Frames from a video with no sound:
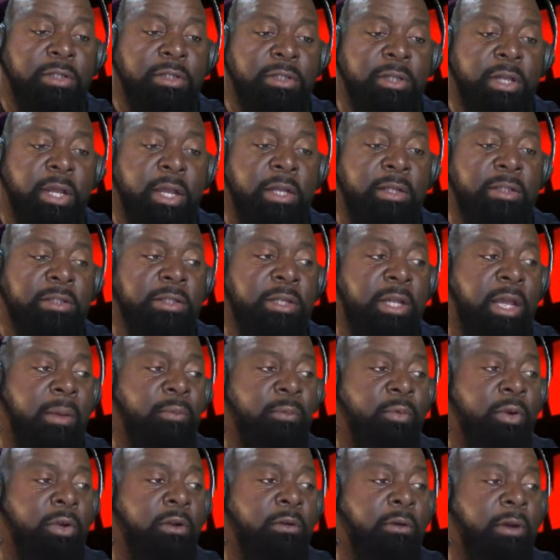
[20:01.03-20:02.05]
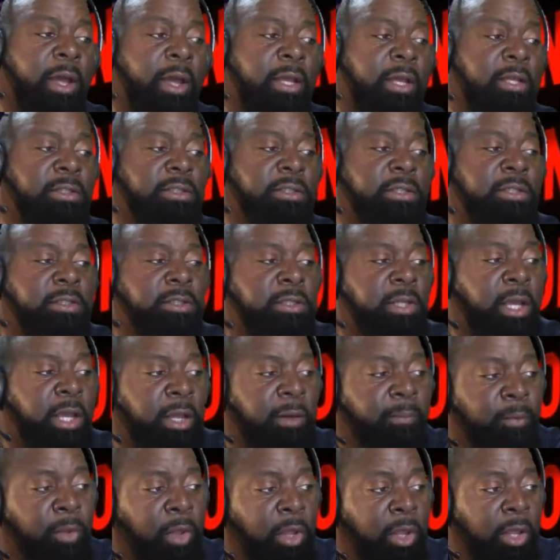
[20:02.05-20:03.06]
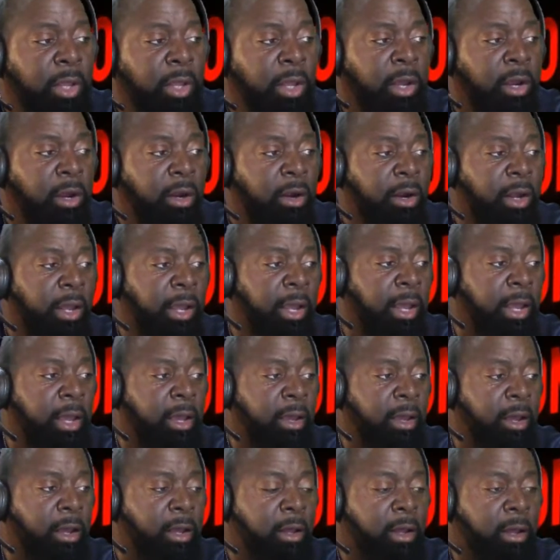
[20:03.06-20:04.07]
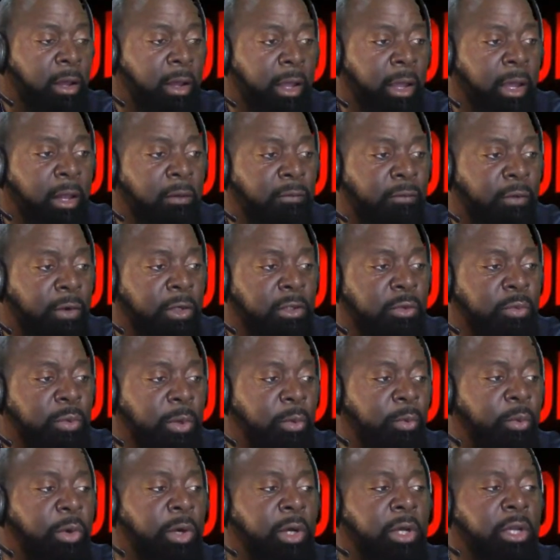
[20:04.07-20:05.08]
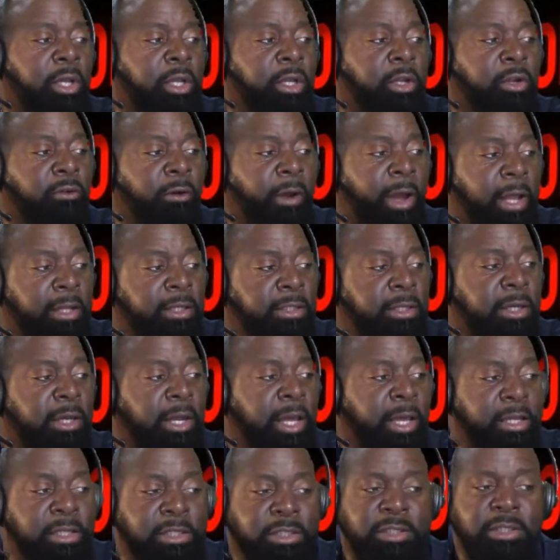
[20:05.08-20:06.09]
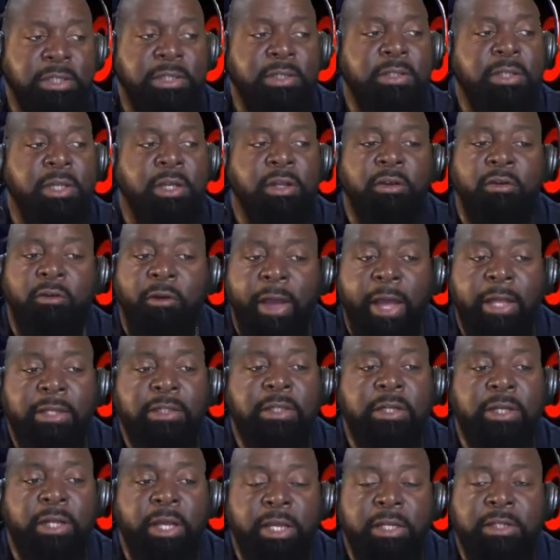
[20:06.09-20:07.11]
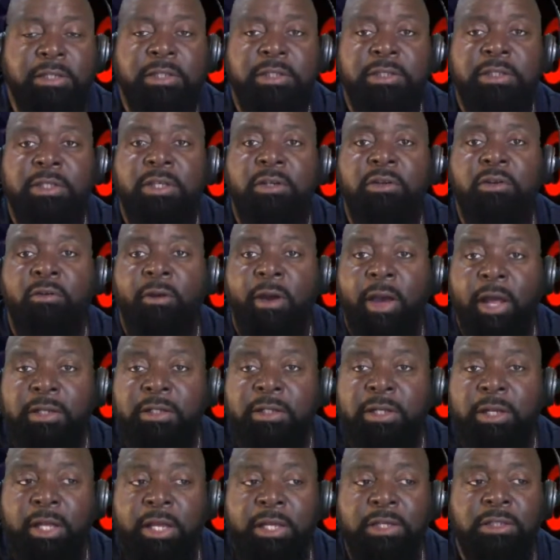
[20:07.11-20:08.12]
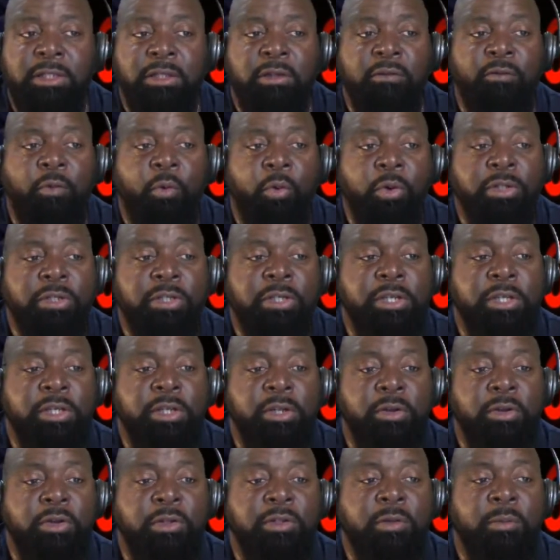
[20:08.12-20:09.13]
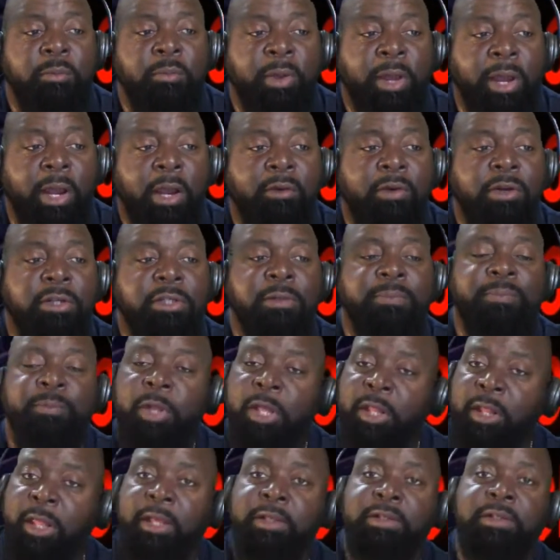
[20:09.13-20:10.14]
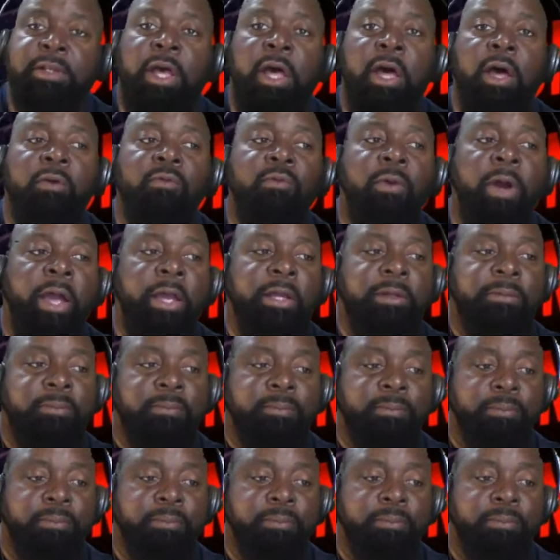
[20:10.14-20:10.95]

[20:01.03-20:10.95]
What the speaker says: says Tamara Gray. She said her anniversary. Well, congratulations. 14 years of marriage. That's all right.